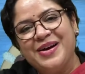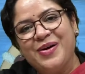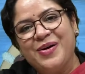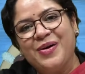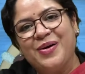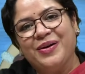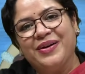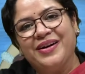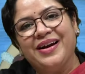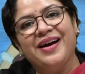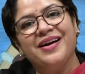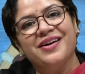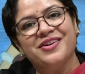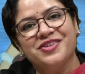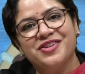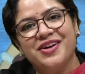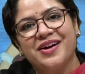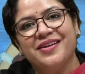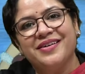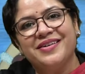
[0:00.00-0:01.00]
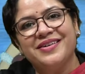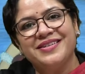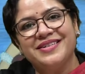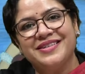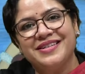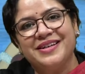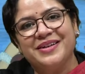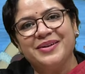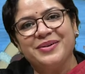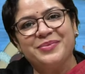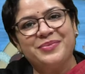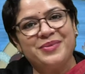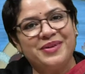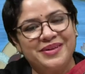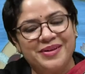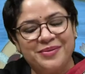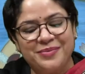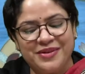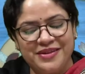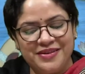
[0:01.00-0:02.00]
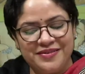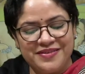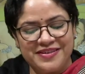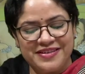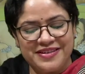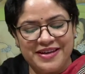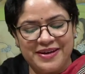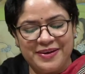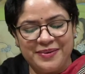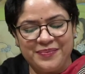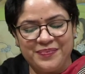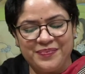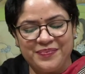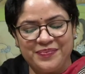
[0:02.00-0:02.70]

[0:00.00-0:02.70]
on Ashadasya Prathamadivase.